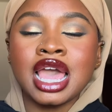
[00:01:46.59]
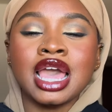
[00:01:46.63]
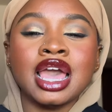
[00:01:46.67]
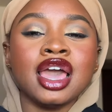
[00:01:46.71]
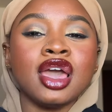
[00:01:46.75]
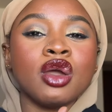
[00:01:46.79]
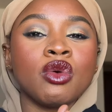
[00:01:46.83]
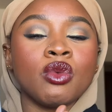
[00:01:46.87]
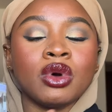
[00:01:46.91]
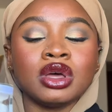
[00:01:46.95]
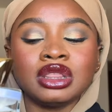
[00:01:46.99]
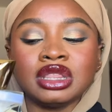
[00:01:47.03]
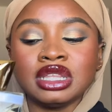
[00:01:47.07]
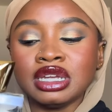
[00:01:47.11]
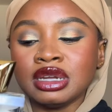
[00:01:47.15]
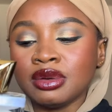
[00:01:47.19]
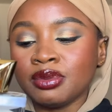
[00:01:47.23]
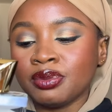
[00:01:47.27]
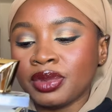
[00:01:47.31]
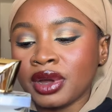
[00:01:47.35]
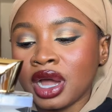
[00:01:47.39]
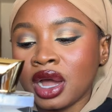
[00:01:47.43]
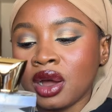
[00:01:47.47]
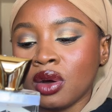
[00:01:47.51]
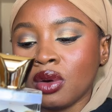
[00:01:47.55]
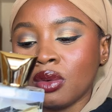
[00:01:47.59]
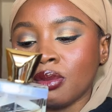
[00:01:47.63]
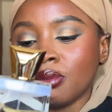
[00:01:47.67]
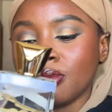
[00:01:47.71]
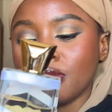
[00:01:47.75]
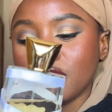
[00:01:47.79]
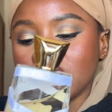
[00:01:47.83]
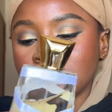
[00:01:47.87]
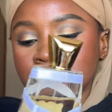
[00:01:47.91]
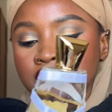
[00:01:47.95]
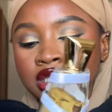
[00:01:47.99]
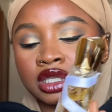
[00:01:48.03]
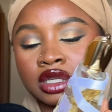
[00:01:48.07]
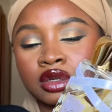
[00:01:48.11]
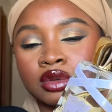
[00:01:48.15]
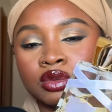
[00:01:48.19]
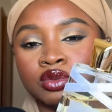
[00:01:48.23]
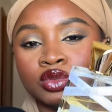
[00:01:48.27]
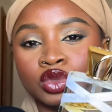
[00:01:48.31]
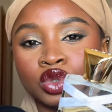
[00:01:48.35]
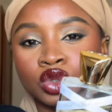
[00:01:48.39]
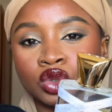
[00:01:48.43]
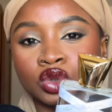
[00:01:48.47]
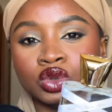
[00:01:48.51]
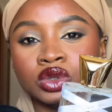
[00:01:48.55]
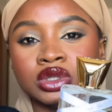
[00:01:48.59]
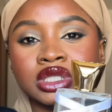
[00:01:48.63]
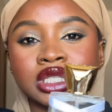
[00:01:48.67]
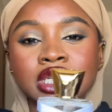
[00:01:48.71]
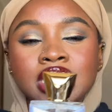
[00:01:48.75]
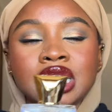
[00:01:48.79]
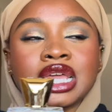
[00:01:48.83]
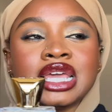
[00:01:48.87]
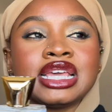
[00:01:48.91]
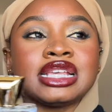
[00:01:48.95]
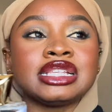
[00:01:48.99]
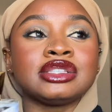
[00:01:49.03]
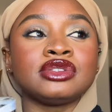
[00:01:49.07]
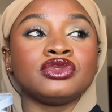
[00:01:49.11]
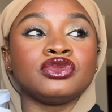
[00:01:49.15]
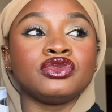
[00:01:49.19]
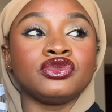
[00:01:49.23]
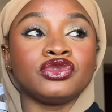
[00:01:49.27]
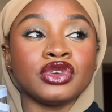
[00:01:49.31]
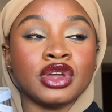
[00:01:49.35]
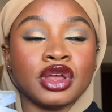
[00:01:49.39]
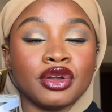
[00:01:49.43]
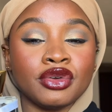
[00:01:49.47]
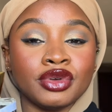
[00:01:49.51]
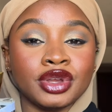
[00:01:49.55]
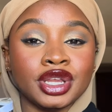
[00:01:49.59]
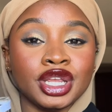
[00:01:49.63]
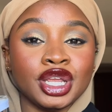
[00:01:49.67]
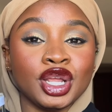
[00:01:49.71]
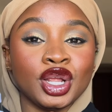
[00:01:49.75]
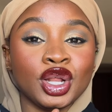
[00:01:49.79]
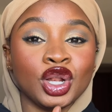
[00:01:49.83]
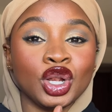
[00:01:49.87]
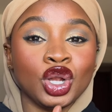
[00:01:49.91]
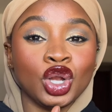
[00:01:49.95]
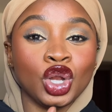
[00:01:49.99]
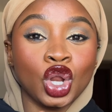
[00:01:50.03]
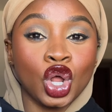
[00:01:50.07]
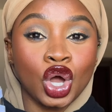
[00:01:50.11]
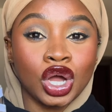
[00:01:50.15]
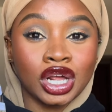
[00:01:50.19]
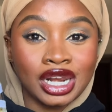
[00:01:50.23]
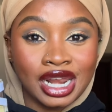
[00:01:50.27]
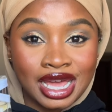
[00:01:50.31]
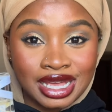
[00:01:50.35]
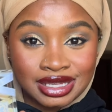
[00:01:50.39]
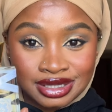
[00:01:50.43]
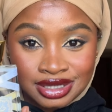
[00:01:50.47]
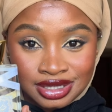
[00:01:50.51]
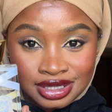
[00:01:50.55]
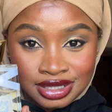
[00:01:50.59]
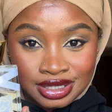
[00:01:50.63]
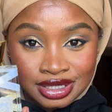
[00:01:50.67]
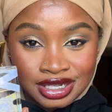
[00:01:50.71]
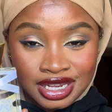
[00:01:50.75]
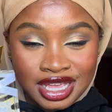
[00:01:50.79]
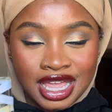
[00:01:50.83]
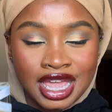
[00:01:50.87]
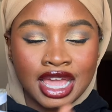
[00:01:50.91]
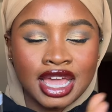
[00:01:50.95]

And one thing about Musk Mood is very long lasting.